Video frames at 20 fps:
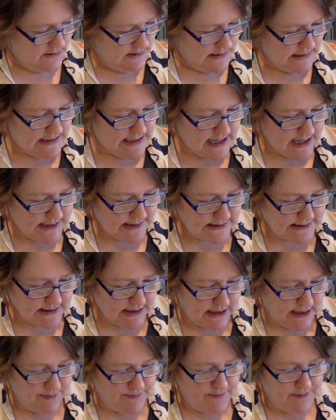Next
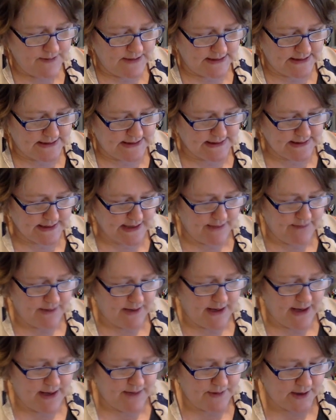up is designed
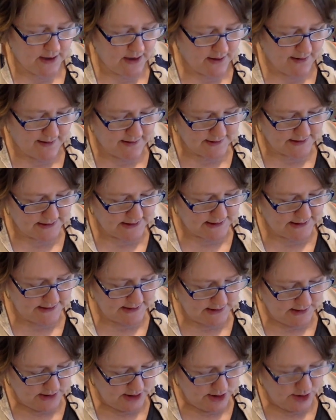by Emma
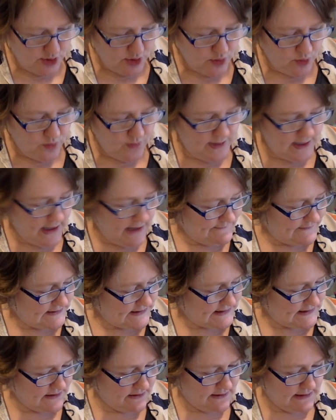Congdon. We have a
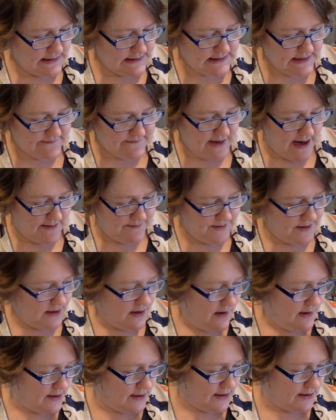series of Happy
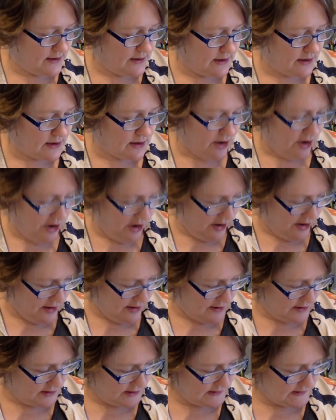Hanukkah
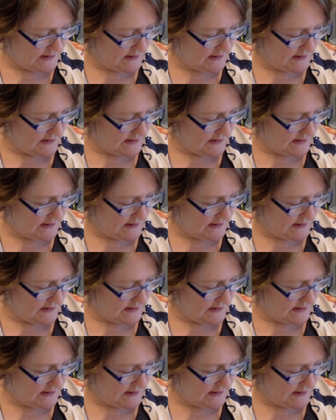cards.